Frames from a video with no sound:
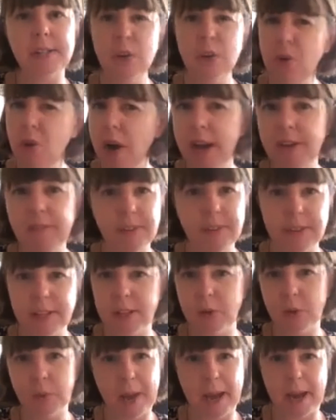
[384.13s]
that not
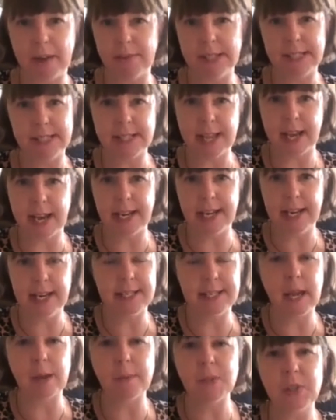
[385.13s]
everything your parents say
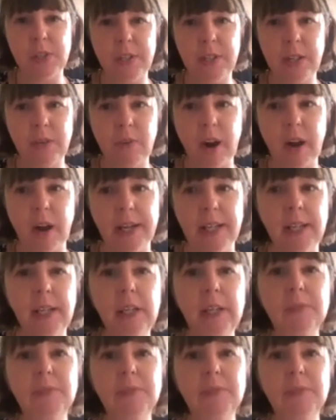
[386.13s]
is absolutely right.